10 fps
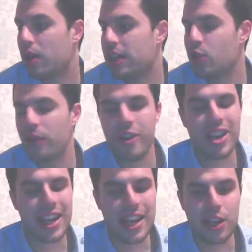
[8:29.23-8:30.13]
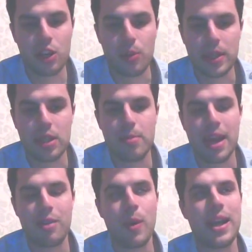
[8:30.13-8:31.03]
he's not very clinical with
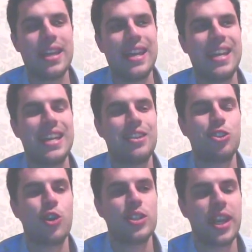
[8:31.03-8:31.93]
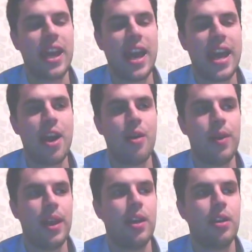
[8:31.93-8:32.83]
the way he tries to get Haye out
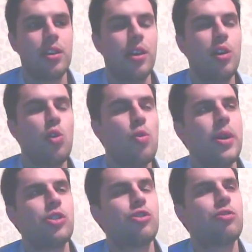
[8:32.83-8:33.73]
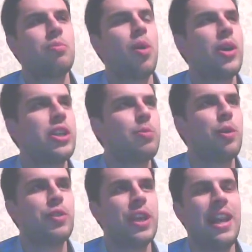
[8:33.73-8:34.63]
of there. You know, it almost reminds
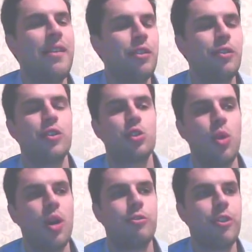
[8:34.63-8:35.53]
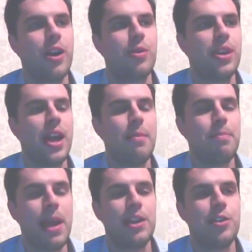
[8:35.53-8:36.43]
me of the 11th and 12th round in
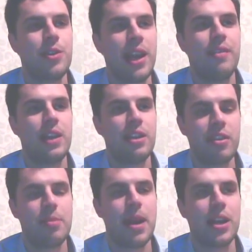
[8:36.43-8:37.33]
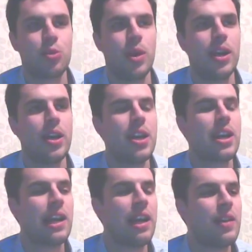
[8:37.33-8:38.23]
that Bellew-Cleverley rematch, where
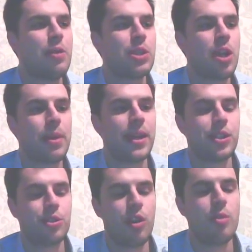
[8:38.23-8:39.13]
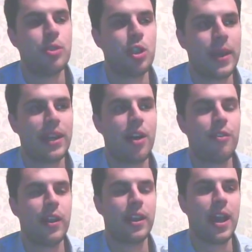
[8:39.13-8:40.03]
Cleverley was up against the ropes doing
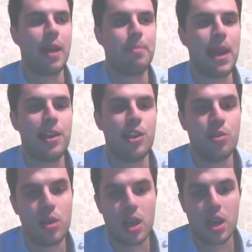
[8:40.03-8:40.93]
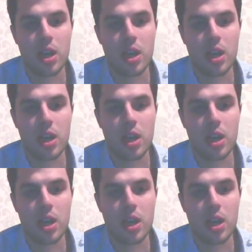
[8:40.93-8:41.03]
nothing, and Bellew